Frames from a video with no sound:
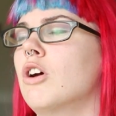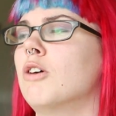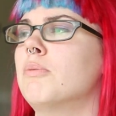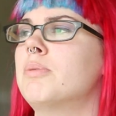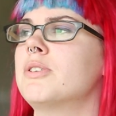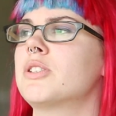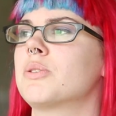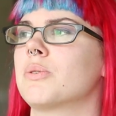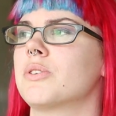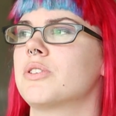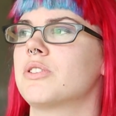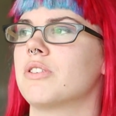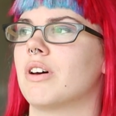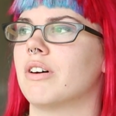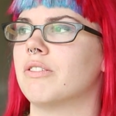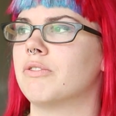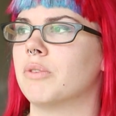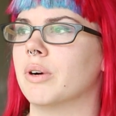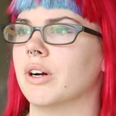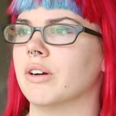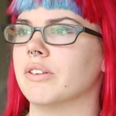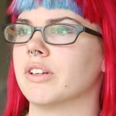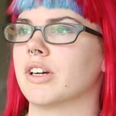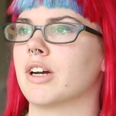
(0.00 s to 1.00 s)
open source
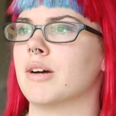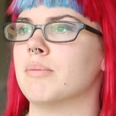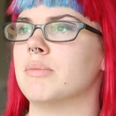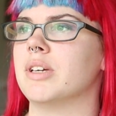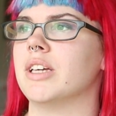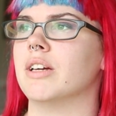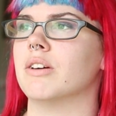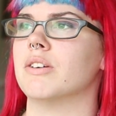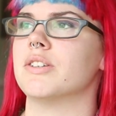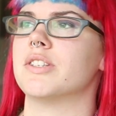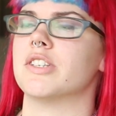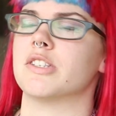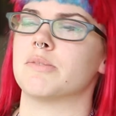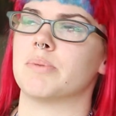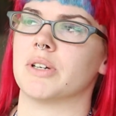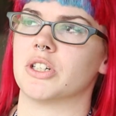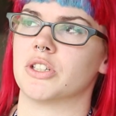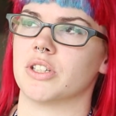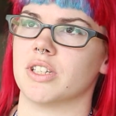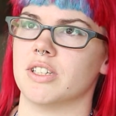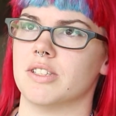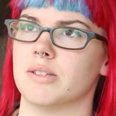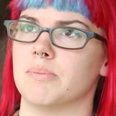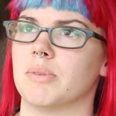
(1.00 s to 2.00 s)
software in the coming years,
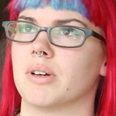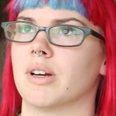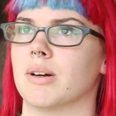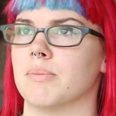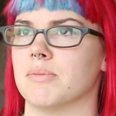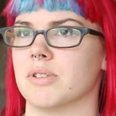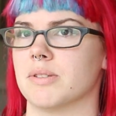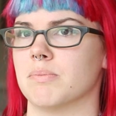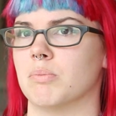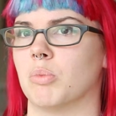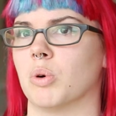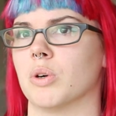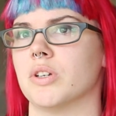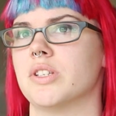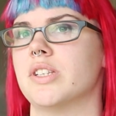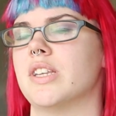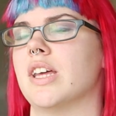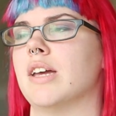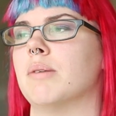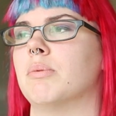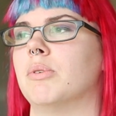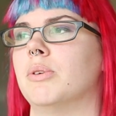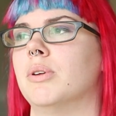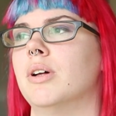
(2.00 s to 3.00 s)
especially as it becomes more
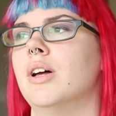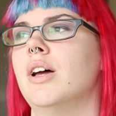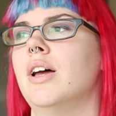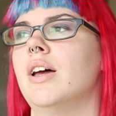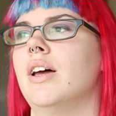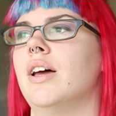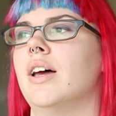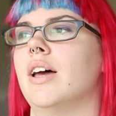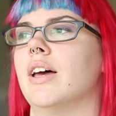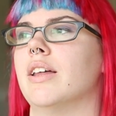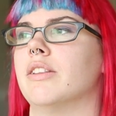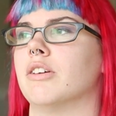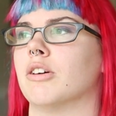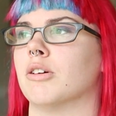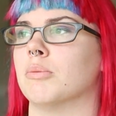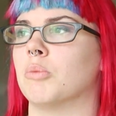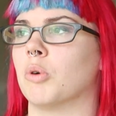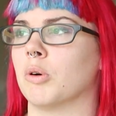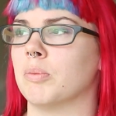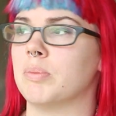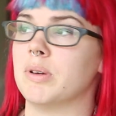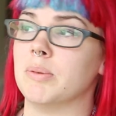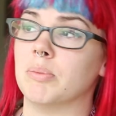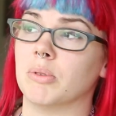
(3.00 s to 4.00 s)
stable and there are
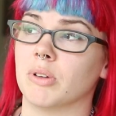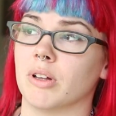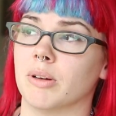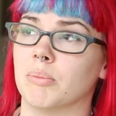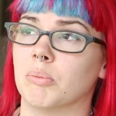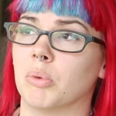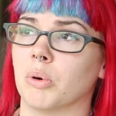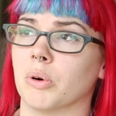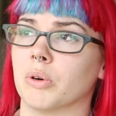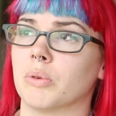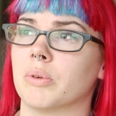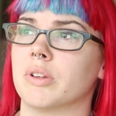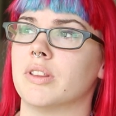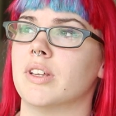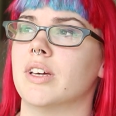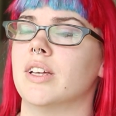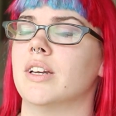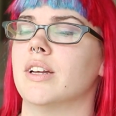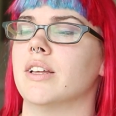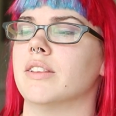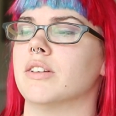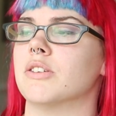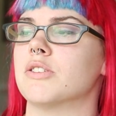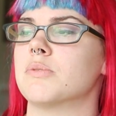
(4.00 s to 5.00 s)
more people on board with
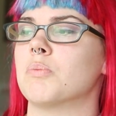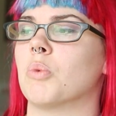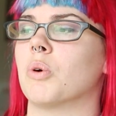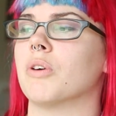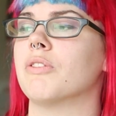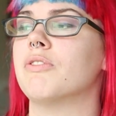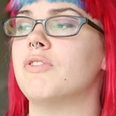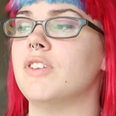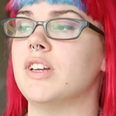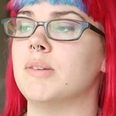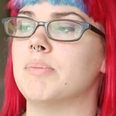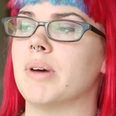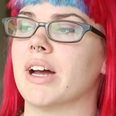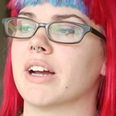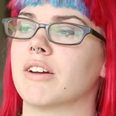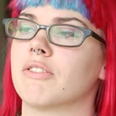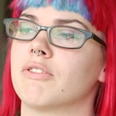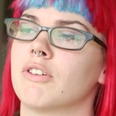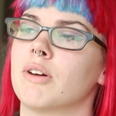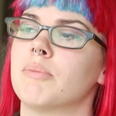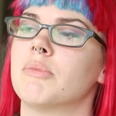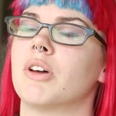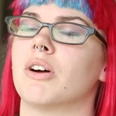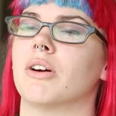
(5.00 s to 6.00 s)
it and there's more
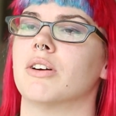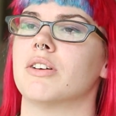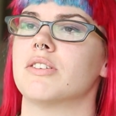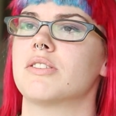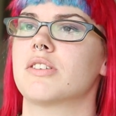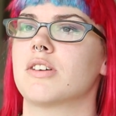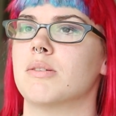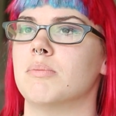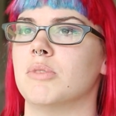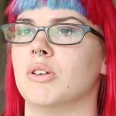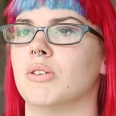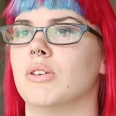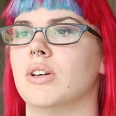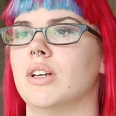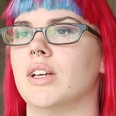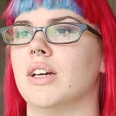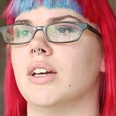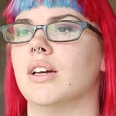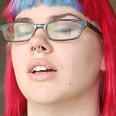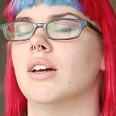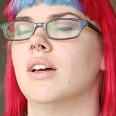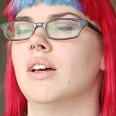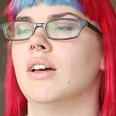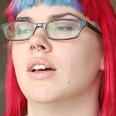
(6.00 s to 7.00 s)
feedback from the artist
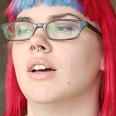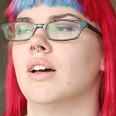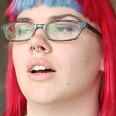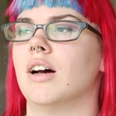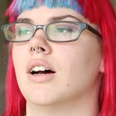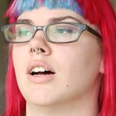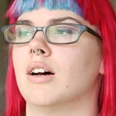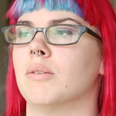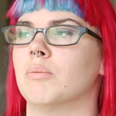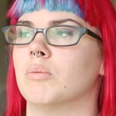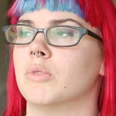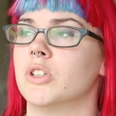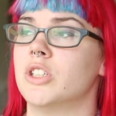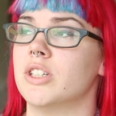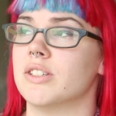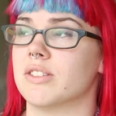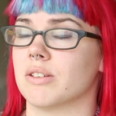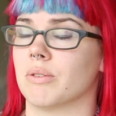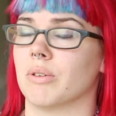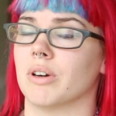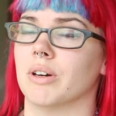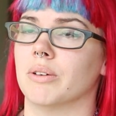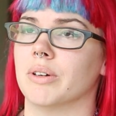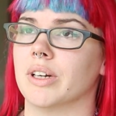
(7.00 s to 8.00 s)
community, which
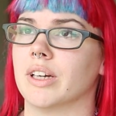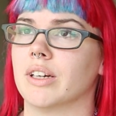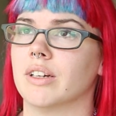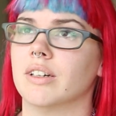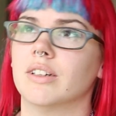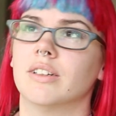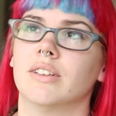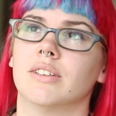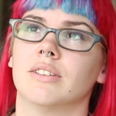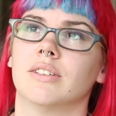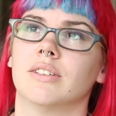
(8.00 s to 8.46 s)
is growing.